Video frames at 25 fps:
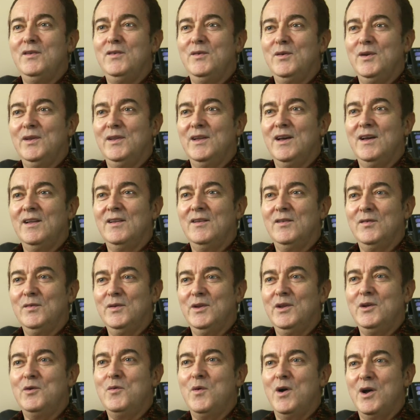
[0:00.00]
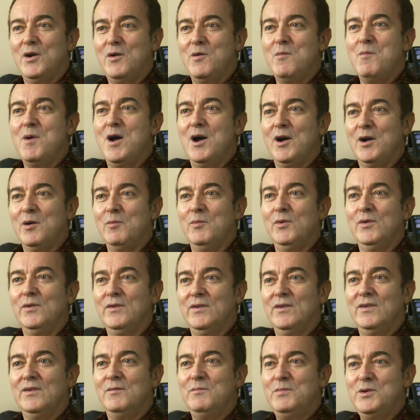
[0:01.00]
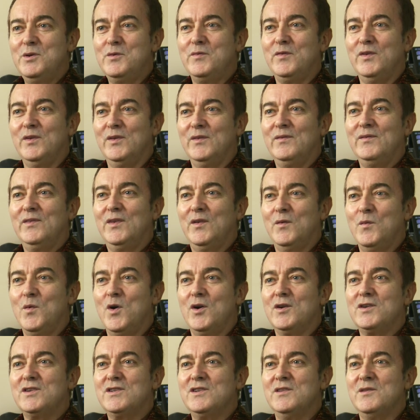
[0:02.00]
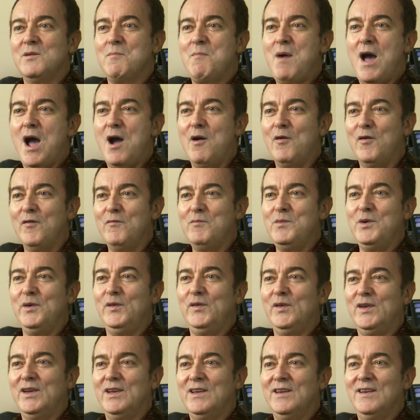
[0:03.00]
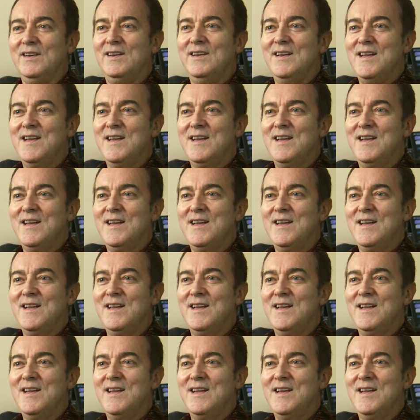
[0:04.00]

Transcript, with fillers: doing that. It's really quite remarkable, beautiful to watch the power of music.